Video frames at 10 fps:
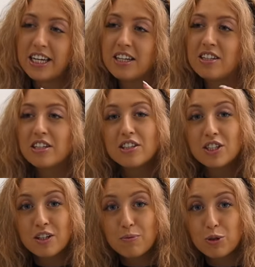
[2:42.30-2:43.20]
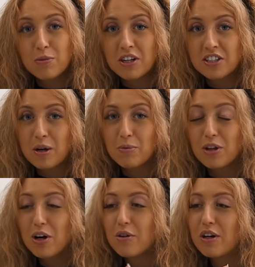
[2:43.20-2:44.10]
in the description box down
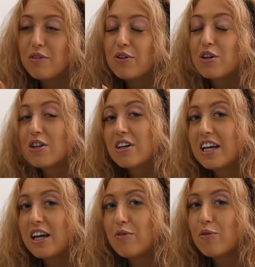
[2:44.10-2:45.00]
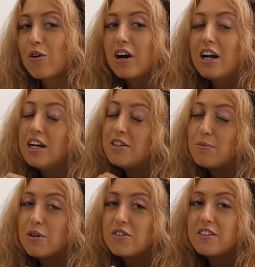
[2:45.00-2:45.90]
below if you're looking for the
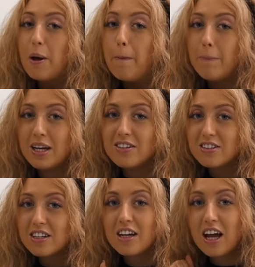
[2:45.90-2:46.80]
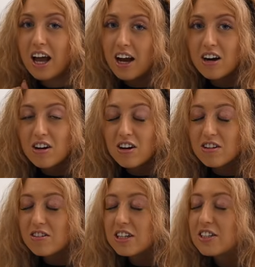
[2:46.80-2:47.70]
most amazing hair
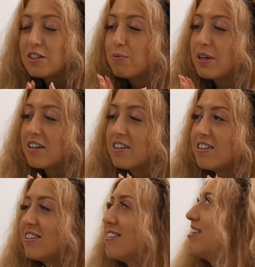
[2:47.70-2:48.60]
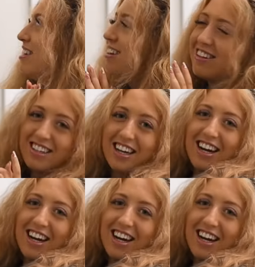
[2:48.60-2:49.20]
colorist, because yeah,